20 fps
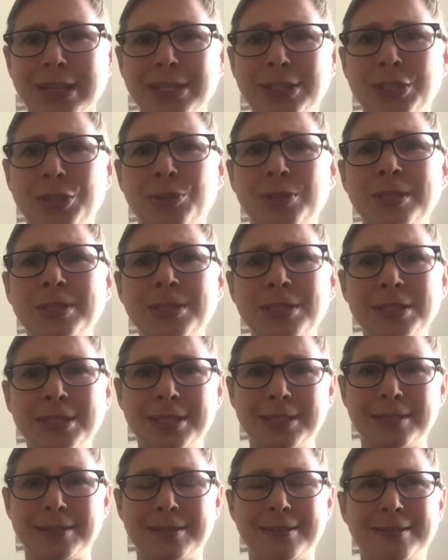So this
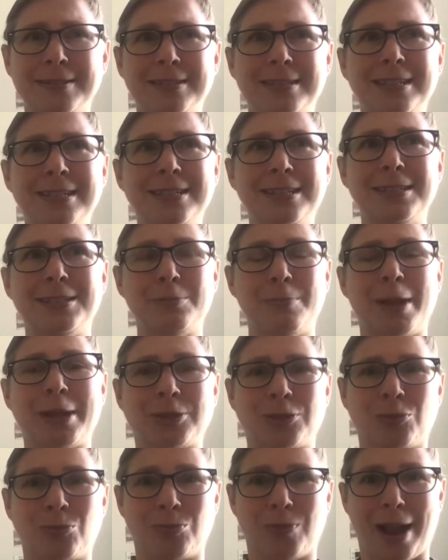is
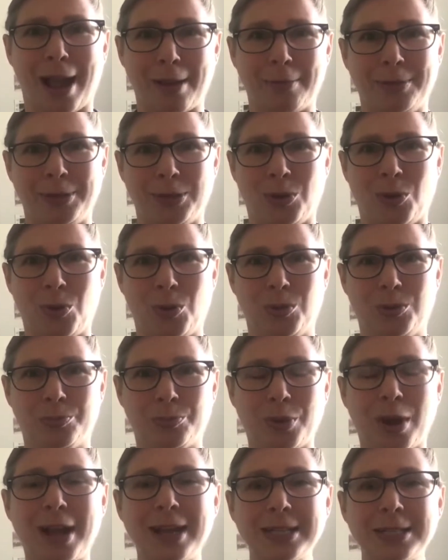about the rabbit hole.
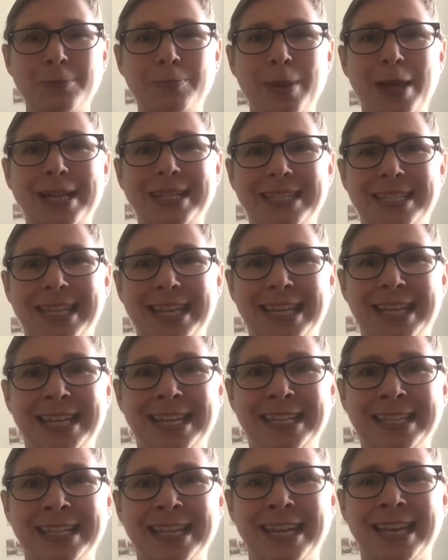
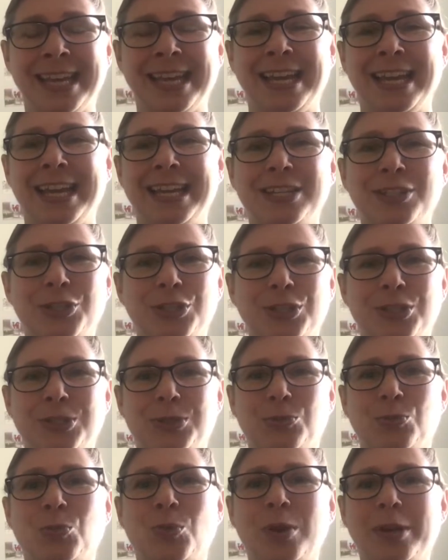Prospecting is
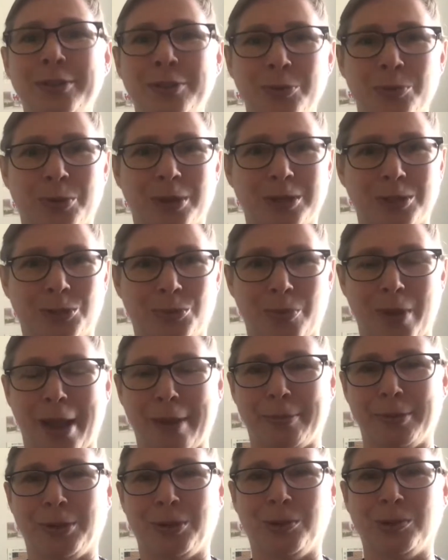just one of the worst
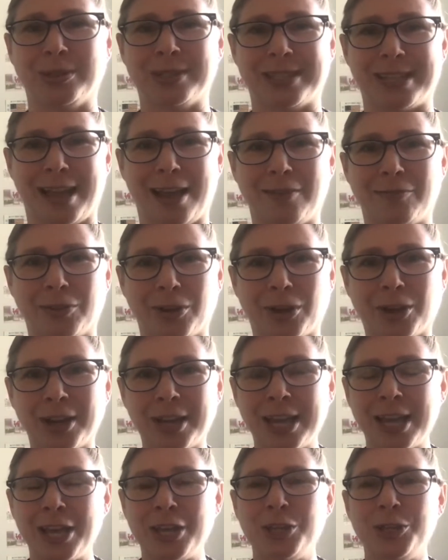rabbit holes ever.
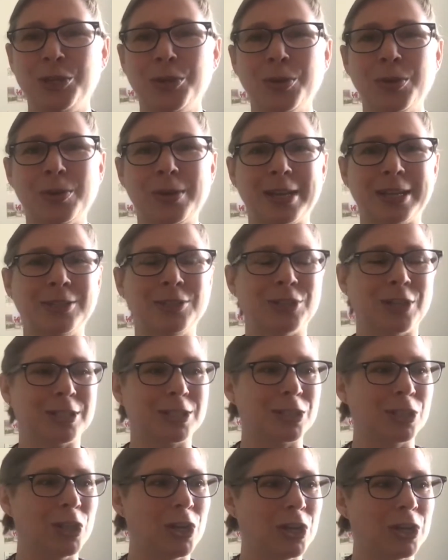You can
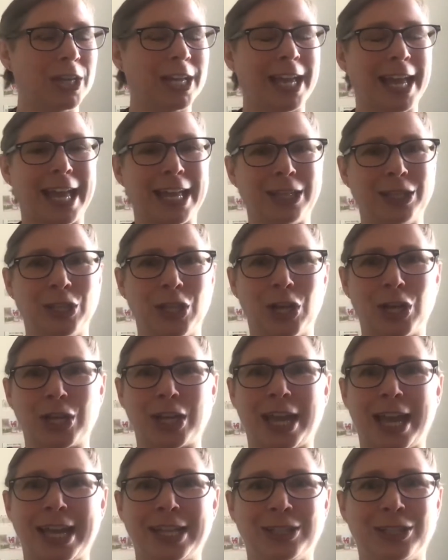just look and
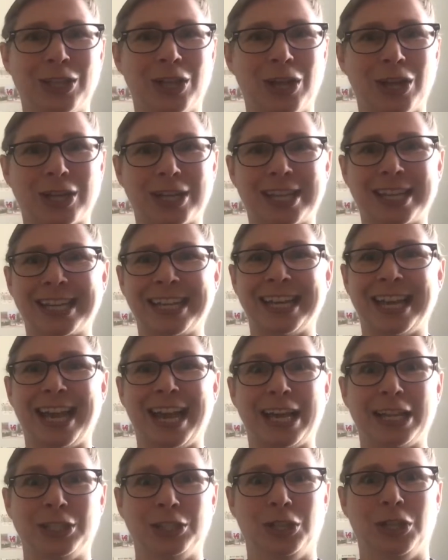look and look
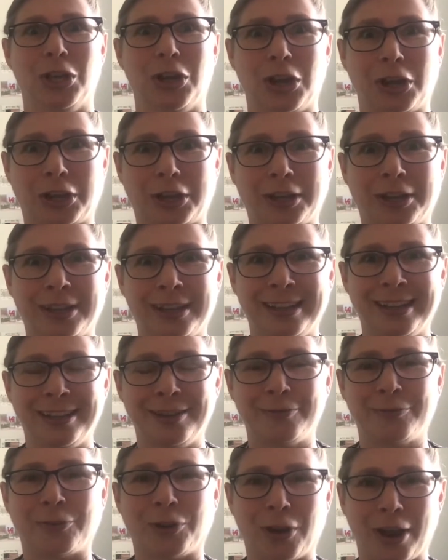and look
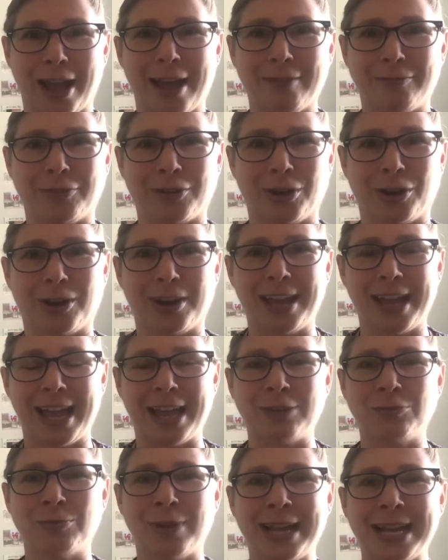forever
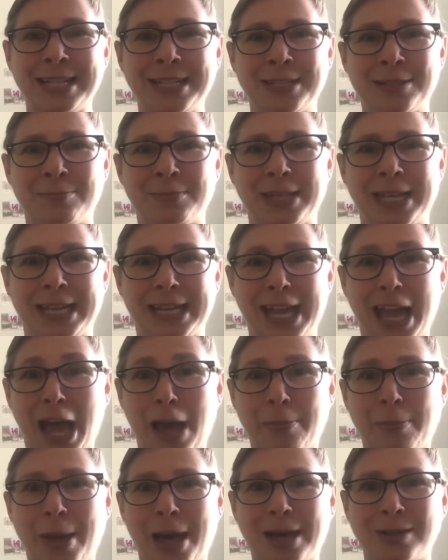and randomly and
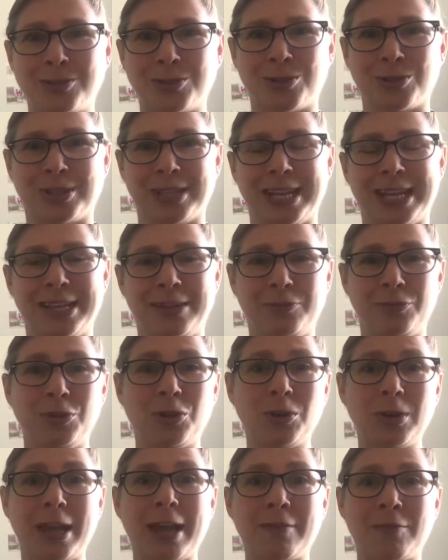haphazardly, and if you
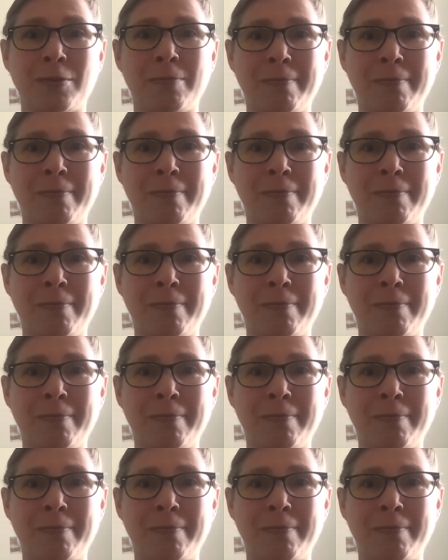don't have a